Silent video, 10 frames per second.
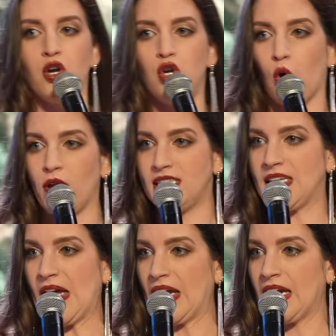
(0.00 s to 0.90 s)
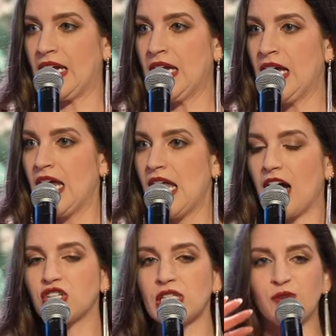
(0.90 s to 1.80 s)
anointing,
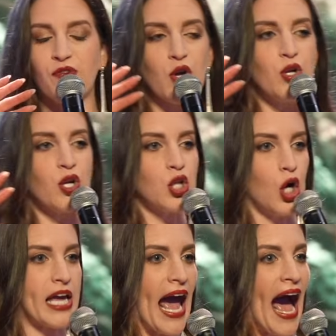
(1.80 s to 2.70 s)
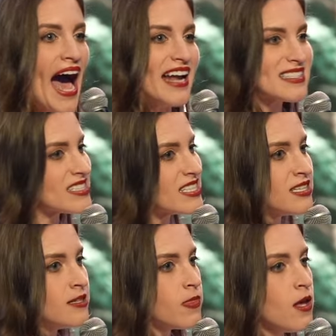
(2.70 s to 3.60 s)
not just for you to look at,
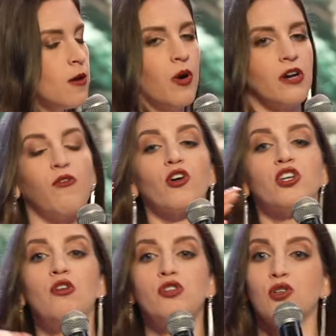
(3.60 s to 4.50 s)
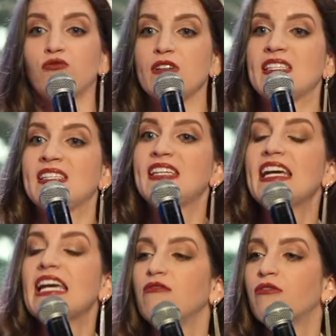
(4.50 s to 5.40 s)
but for you to
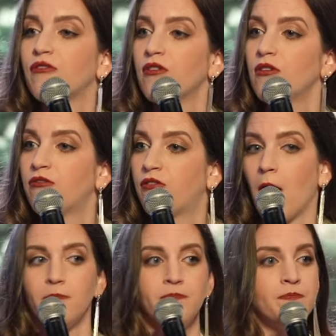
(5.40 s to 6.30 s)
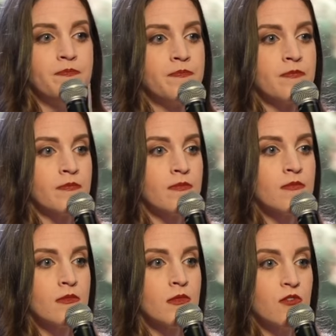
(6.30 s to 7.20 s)
receive from.
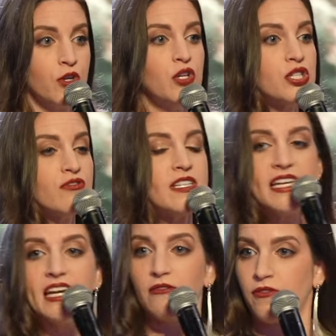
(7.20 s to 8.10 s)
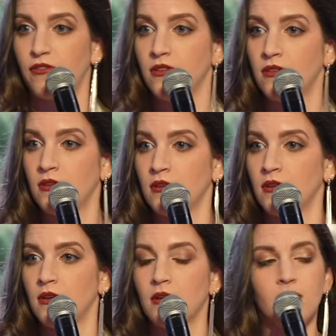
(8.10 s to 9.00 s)
For you to receive,
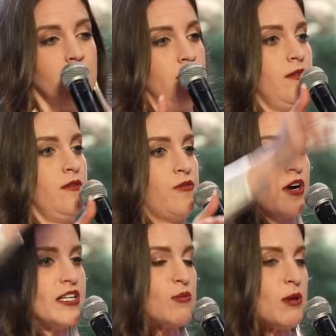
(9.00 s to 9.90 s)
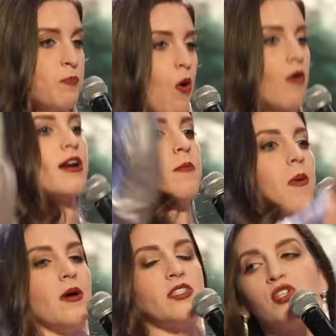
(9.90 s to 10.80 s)
for it to be poured
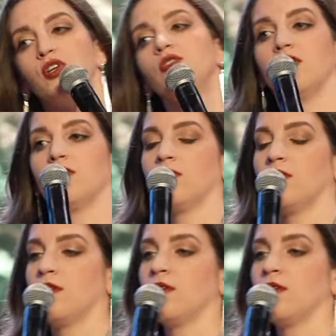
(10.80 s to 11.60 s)
up to you.